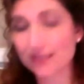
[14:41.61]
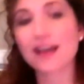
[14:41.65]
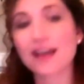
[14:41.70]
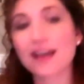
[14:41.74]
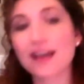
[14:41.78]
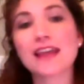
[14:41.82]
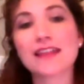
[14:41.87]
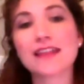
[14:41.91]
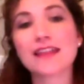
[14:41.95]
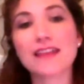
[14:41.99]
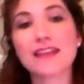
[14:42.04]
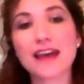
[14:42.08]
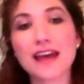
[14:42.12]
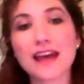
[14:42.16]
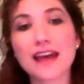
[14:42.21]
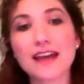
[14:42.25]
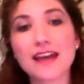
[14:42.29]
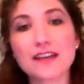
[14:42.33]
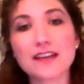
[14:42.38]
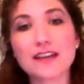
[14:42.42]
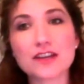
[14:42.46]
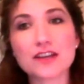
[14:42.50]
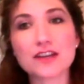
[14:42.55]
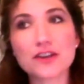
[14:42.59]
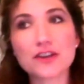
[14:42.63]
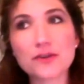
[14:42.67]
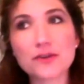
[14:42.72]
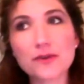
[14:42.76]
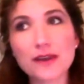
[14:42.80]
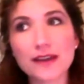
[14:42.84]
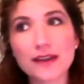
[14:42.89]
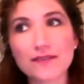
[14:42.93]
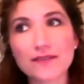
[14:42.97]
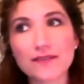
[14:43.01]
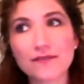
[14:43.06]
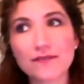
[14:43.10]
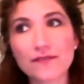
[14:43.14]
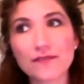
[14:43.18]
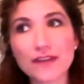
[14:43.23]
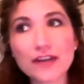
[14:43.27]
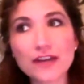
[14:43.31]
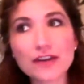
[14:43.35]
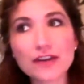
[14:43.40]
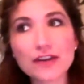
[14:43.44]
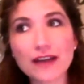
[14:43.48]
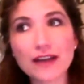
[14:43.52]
that you have figured out,